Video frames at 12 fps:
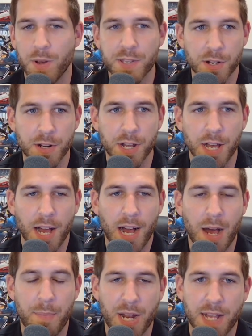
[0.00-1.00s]
wizard,
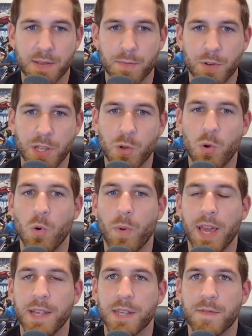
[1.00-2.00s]
but has some really cool
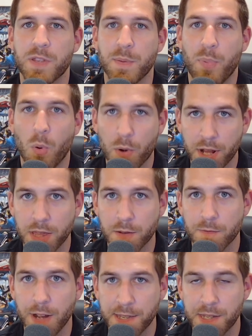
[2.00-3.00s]
ways of supporting the
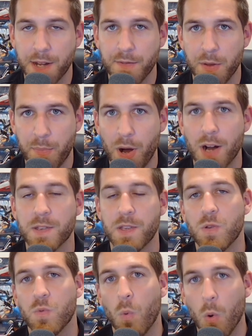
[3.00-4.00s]
rest of the
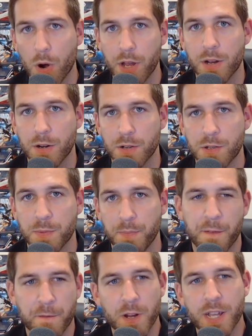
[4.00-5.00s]
box's warriors.
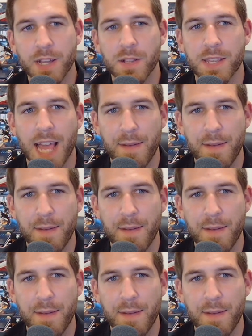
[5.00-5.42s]
The Free Guild